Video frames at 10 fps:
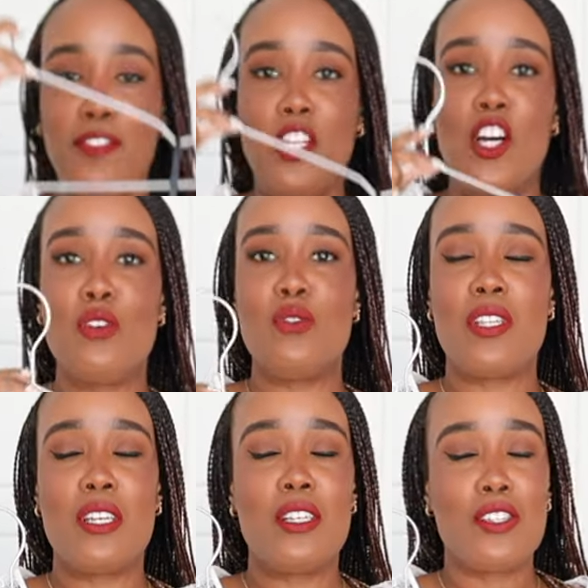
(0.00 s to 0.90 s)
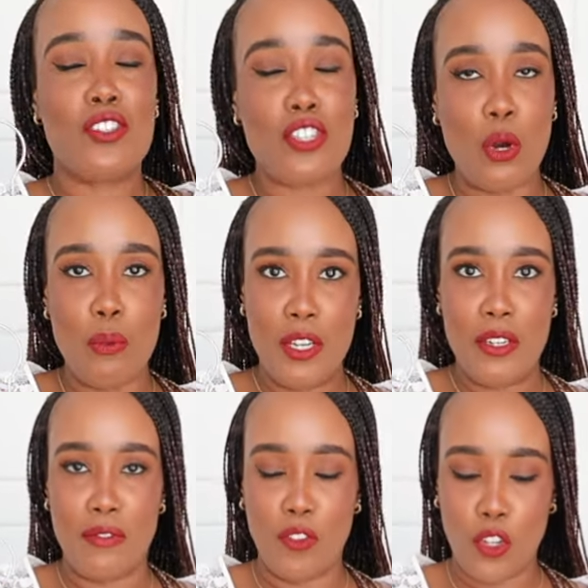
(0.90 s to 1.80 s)
flows so
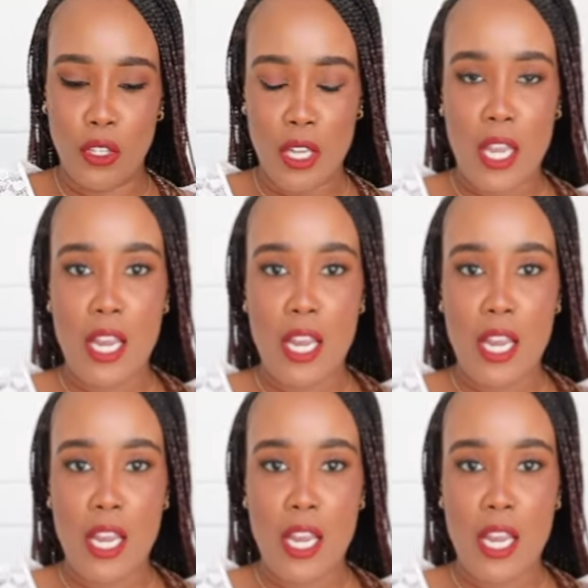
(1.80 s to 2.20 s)
beautiful.